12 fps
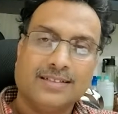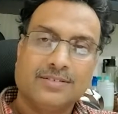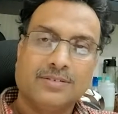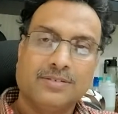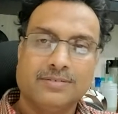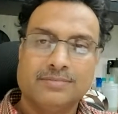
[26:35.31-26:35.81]

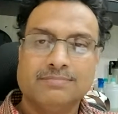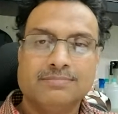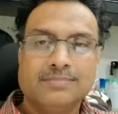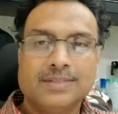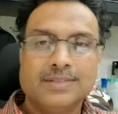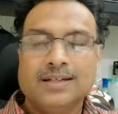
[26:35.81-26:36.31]
So you
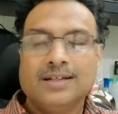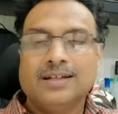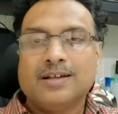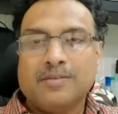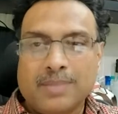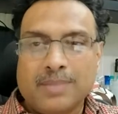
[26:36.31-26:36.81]

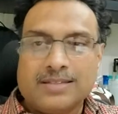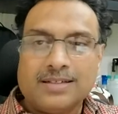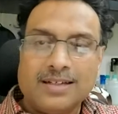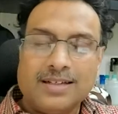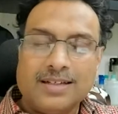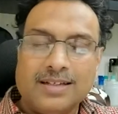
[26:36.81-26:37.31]

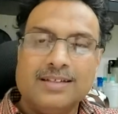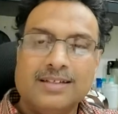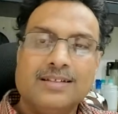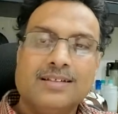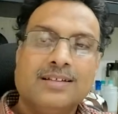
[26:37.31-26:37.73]
basically